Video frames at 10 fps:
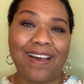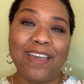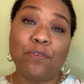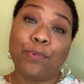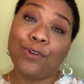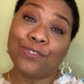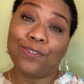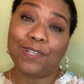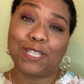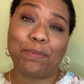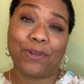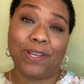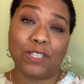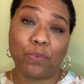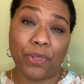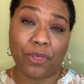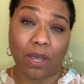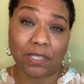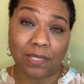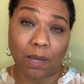I had a personal experience with
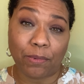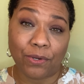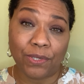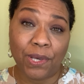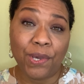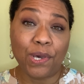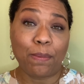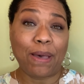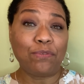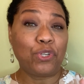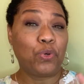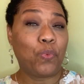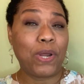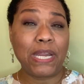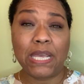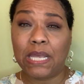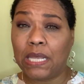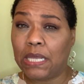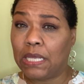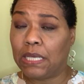thought stoppers about
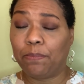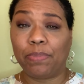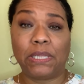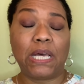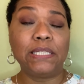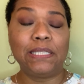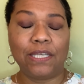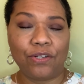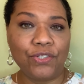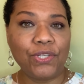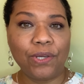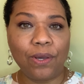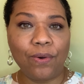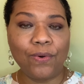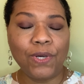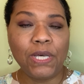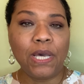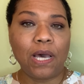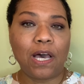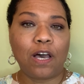20 plus years ago.
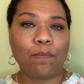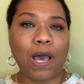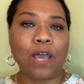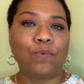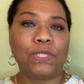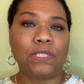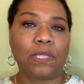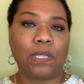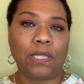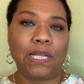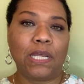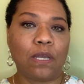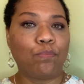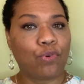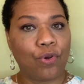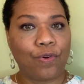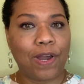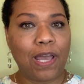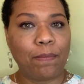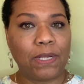I was leading a
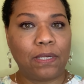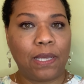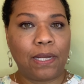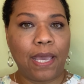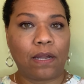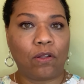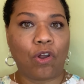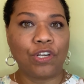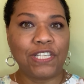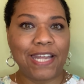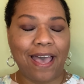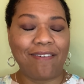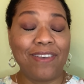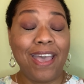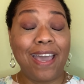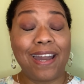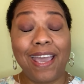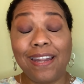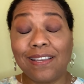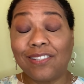program and had a large staff, and I
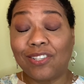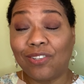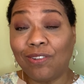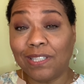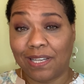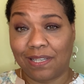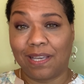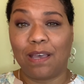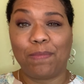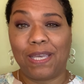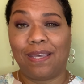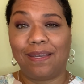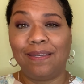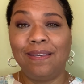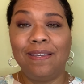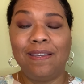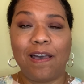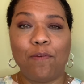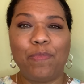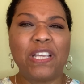had a consultant come in
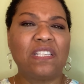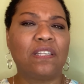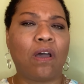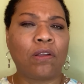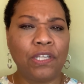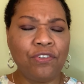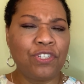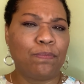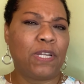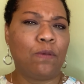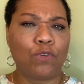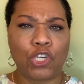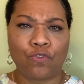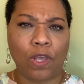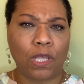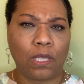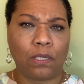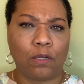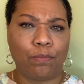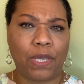because our leadership team was struggling a
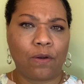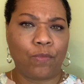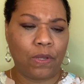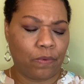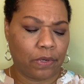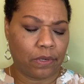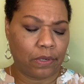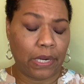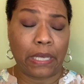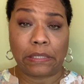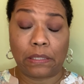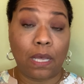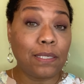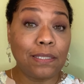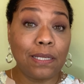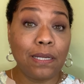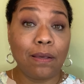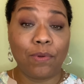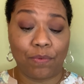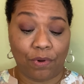little bit. We were exhausted,
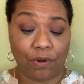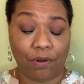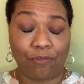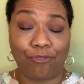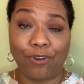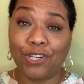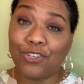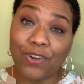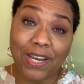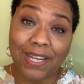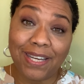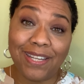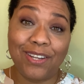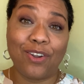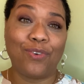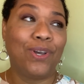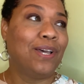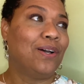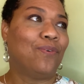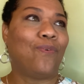we were frustrated,
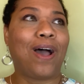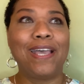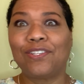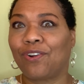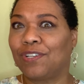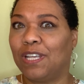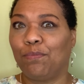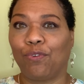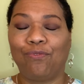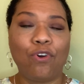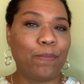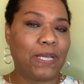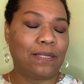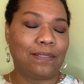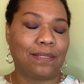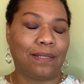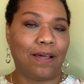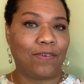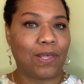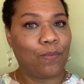why isn't our team performing to the
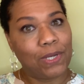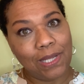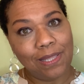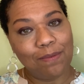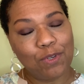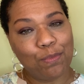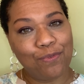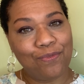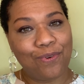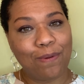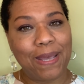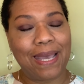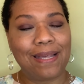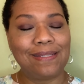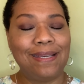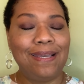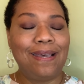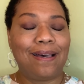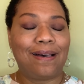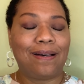level that we need them to perform at,
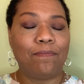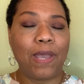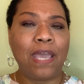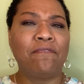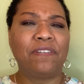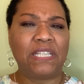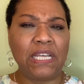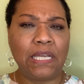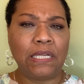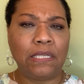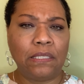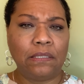and fatigued,